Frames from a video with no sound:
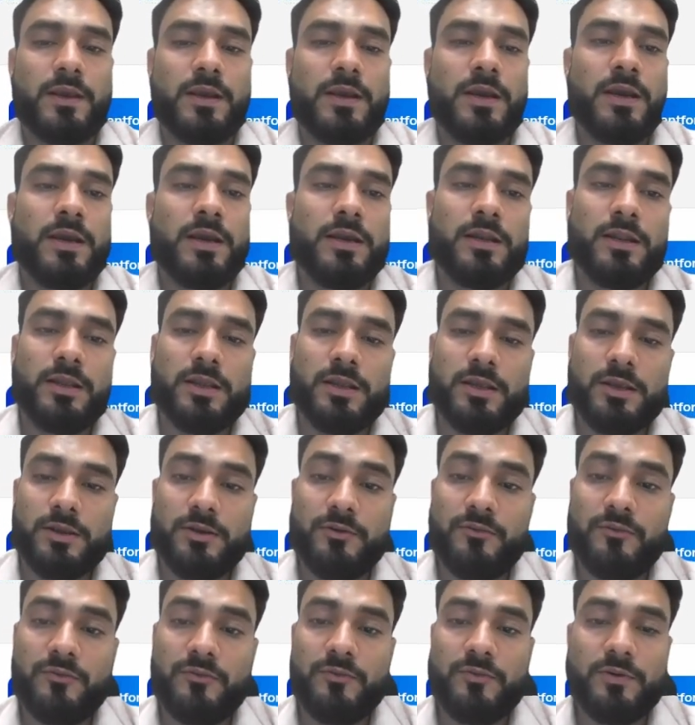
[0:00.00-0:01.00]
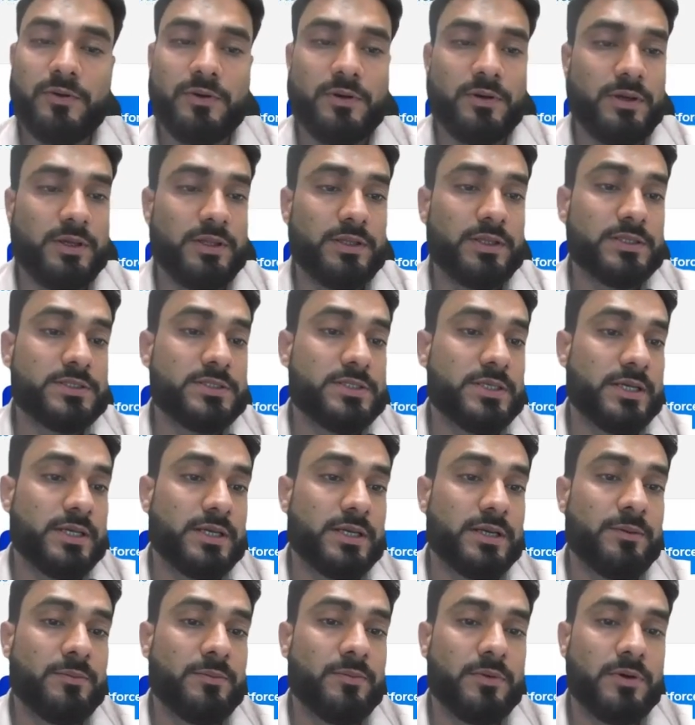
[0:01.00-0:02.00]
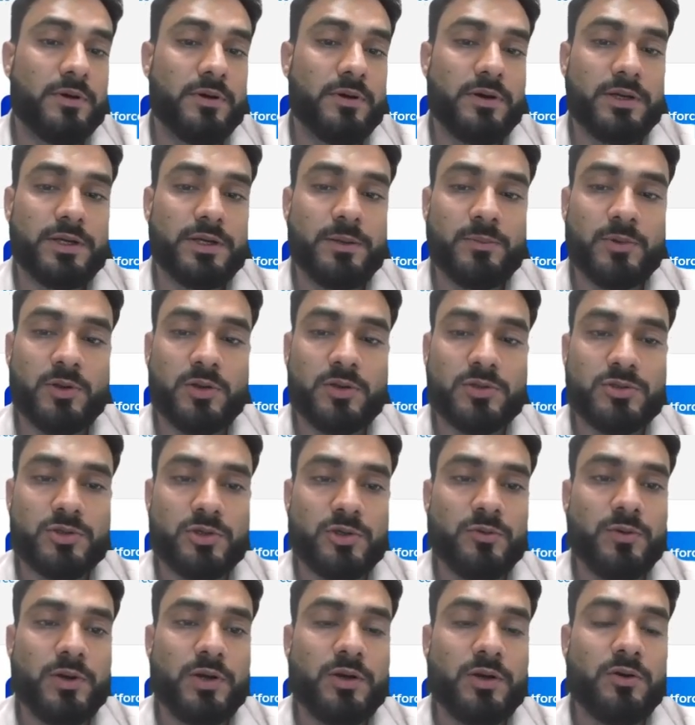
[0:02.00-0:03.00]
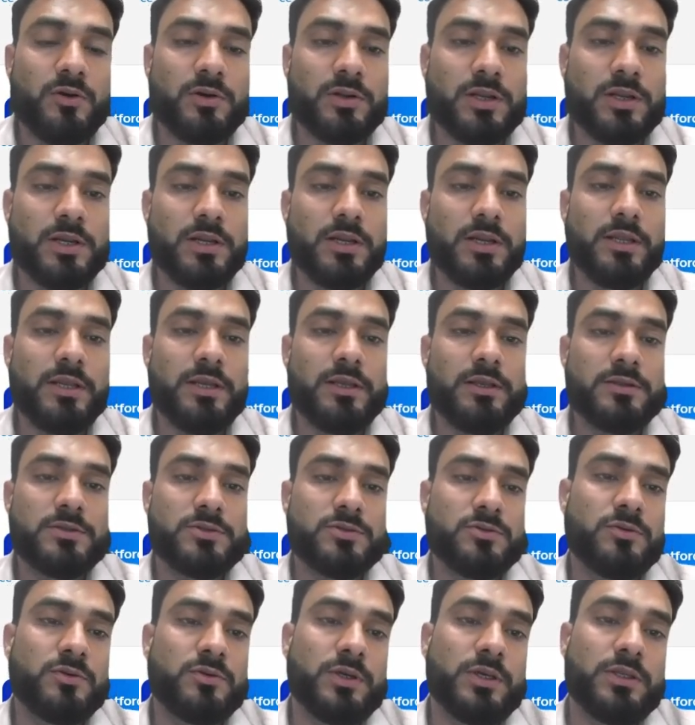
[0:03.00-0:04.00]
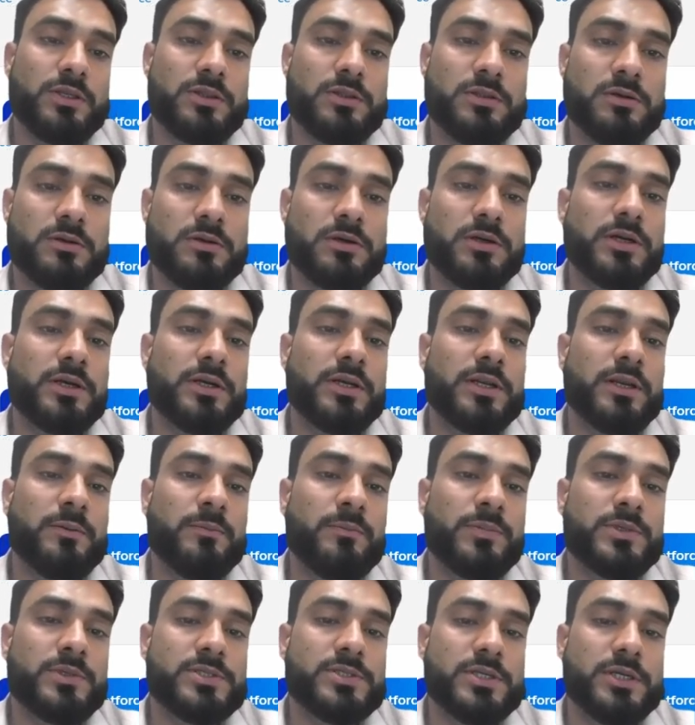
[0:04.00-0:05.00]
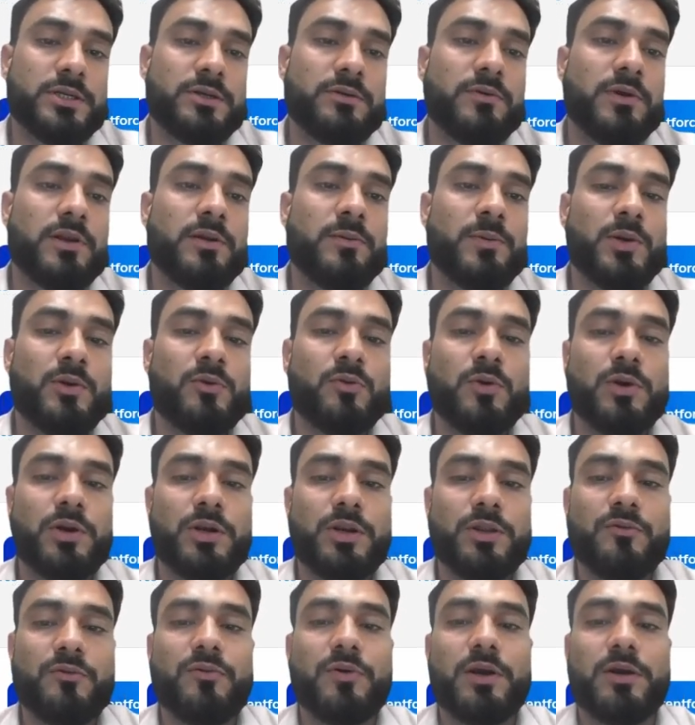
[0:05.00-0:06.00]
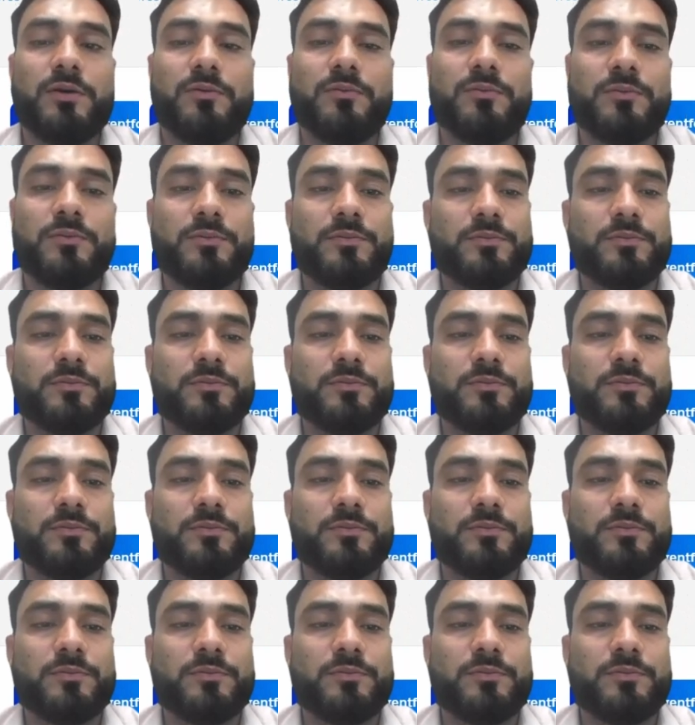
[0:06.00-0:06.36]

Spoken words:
And if in the second attempt also you are not clearing, so in third attempt it will be 25.